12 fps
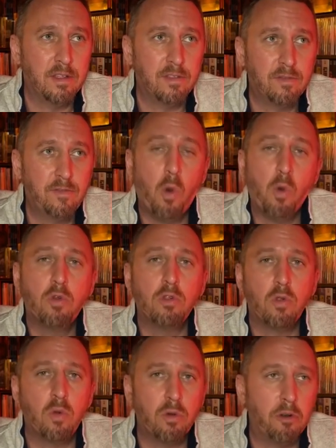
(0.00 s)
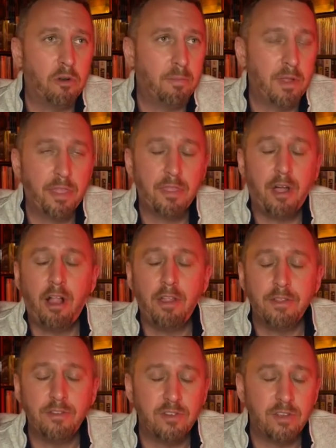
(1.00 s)
folklore or
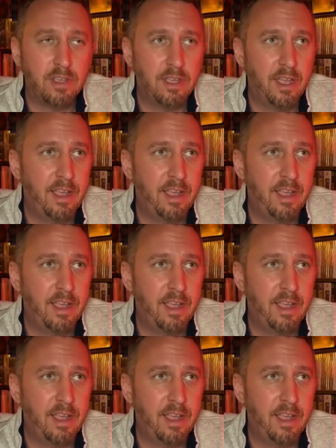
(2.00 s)
mythology,